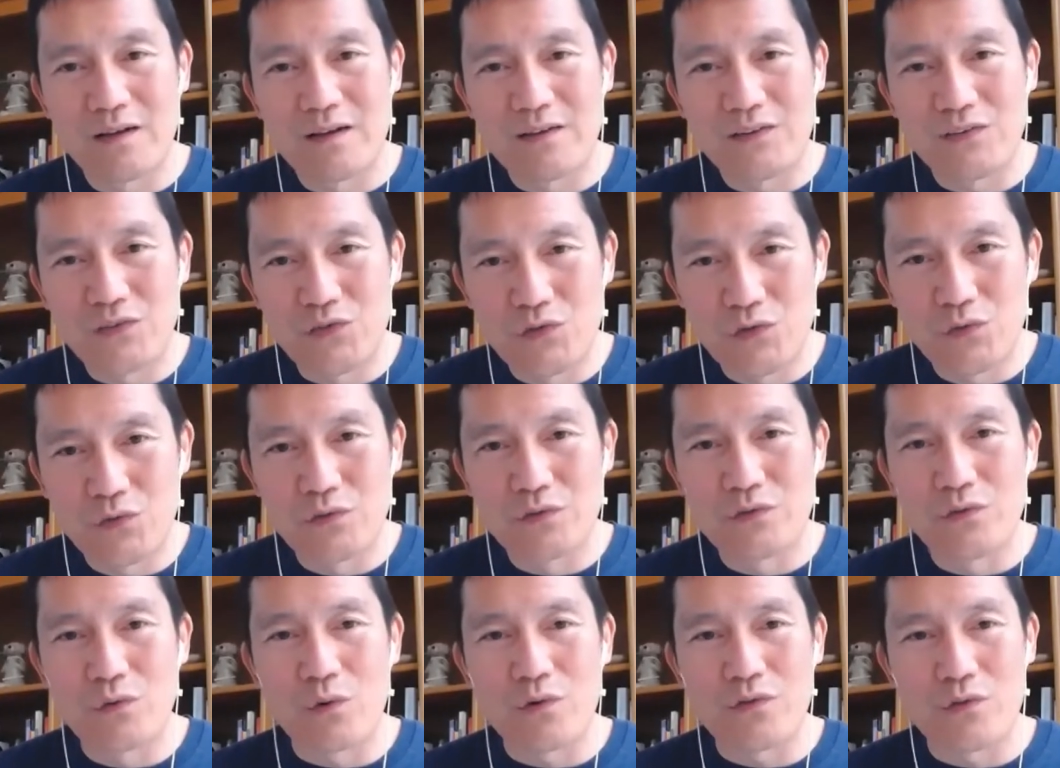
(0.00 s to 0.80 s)

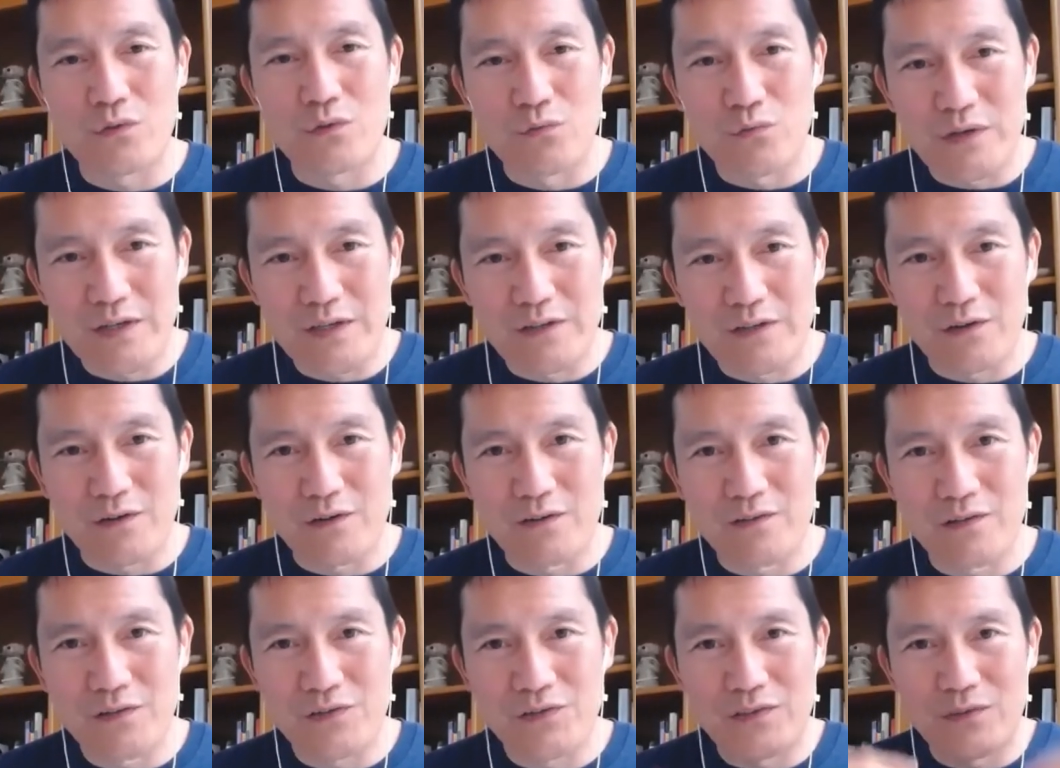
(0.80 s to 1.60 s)
student or the reader.
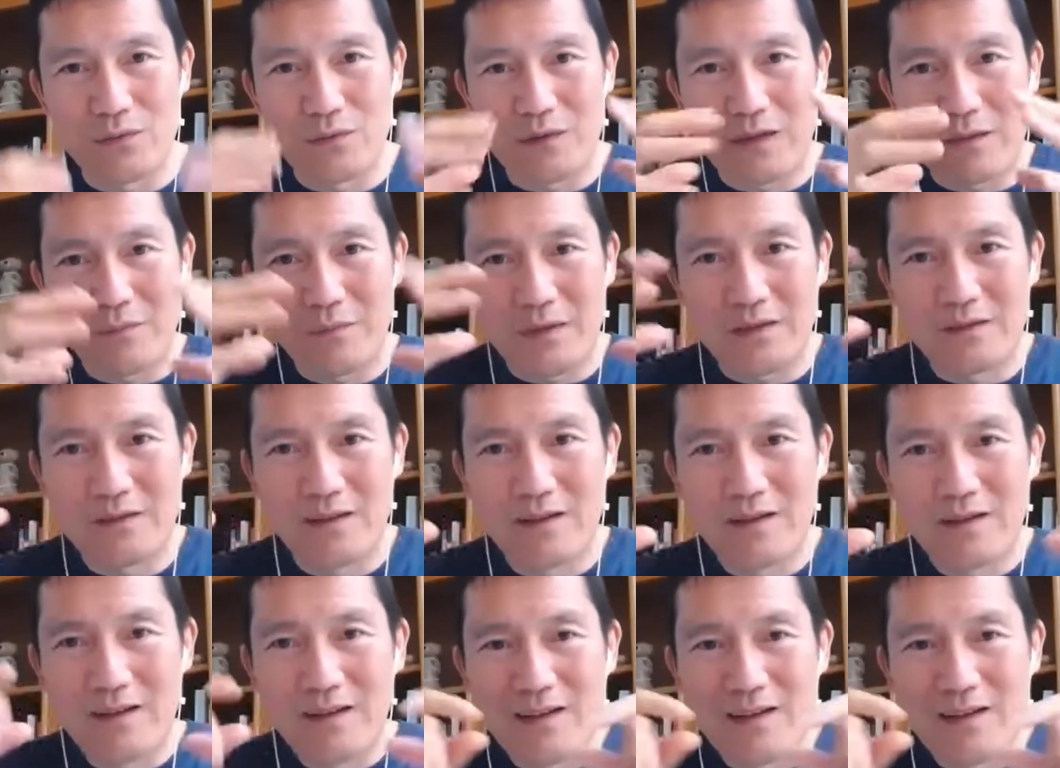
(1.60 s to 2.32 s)
You see what I mean?